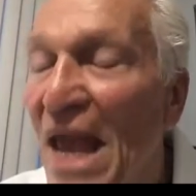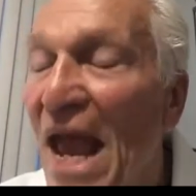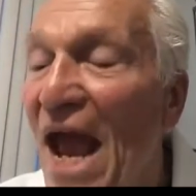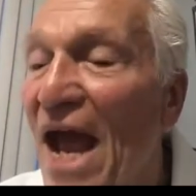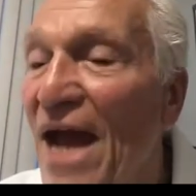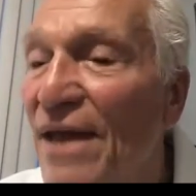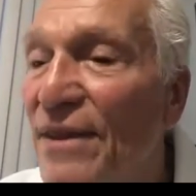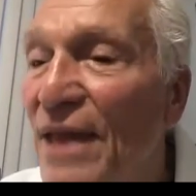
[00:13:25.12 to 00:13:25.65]

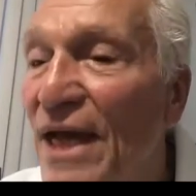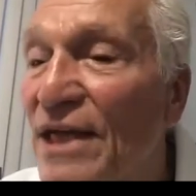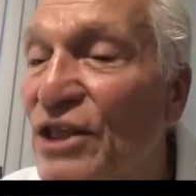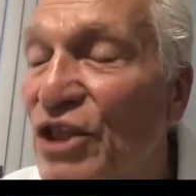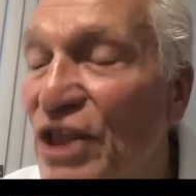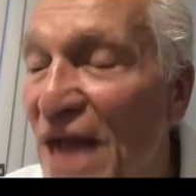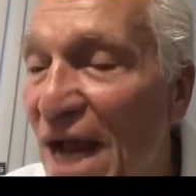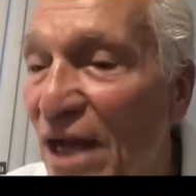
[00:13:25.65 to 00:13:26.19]
and they
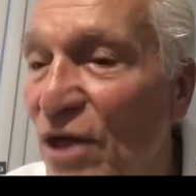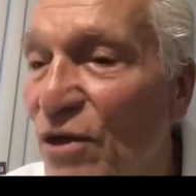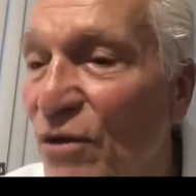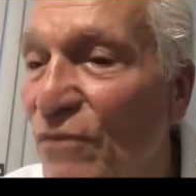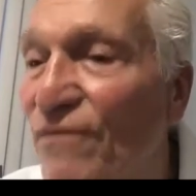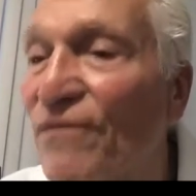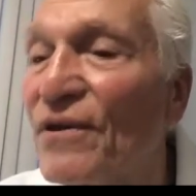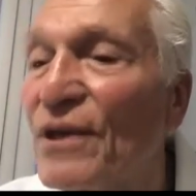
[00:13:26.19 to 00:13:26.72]
check you
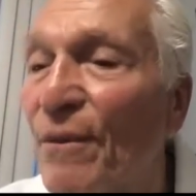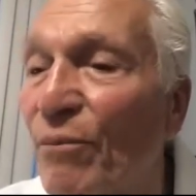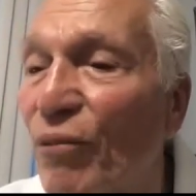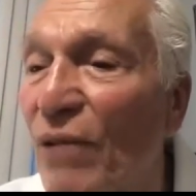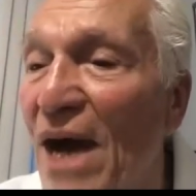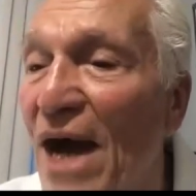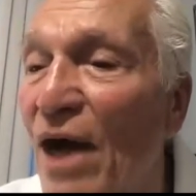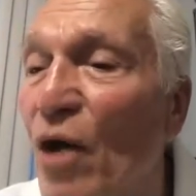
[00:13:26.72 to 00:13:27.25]
for the
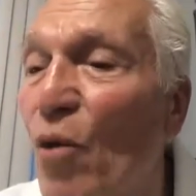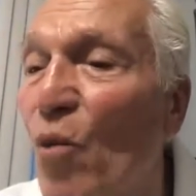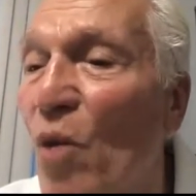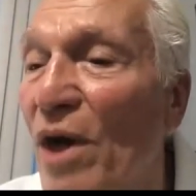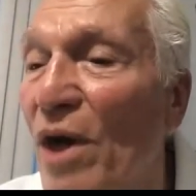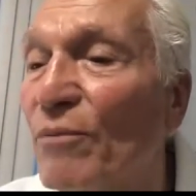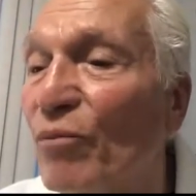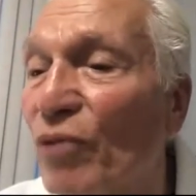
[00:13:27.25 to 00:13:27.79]

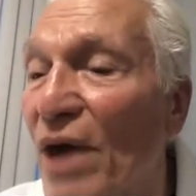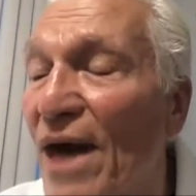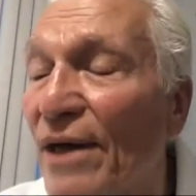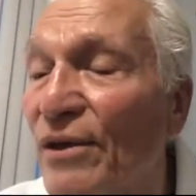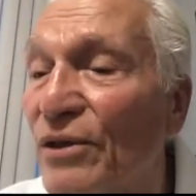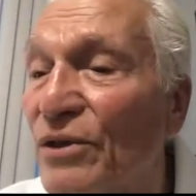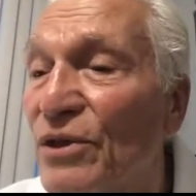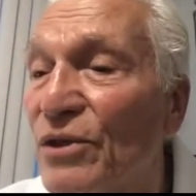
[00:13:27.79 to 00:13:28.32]
BRCA1,
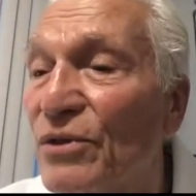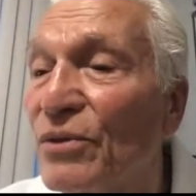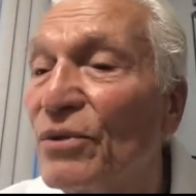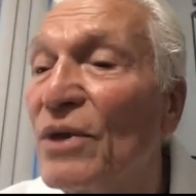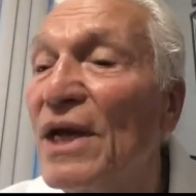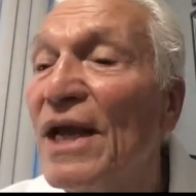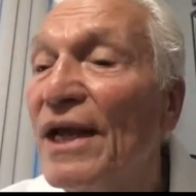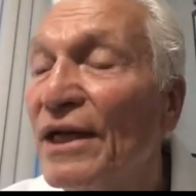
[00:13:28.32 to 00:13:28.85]
BRCA2
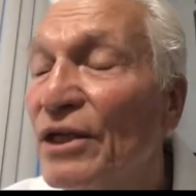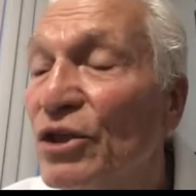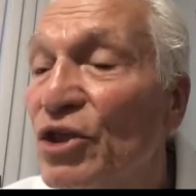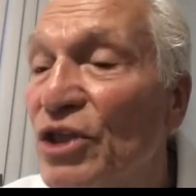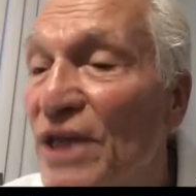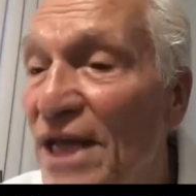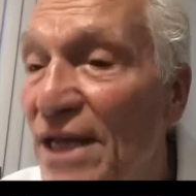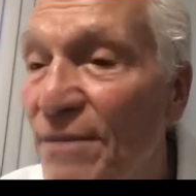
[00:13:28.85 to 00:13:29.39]

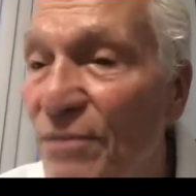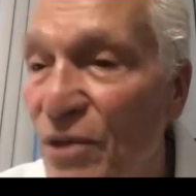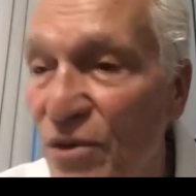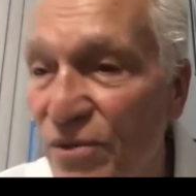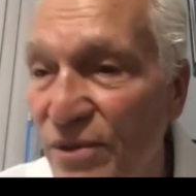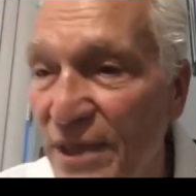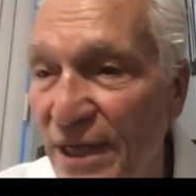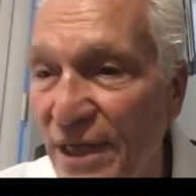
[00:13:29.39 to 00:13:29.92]
gene
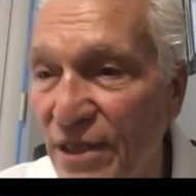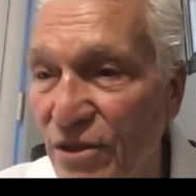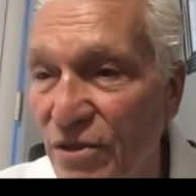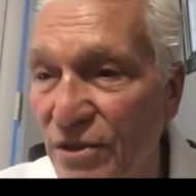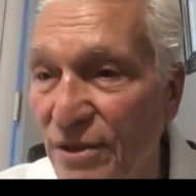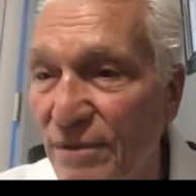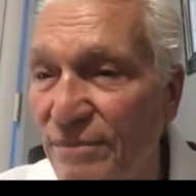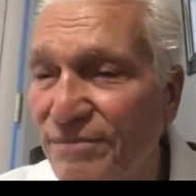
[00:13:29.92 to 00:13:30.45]
mutation.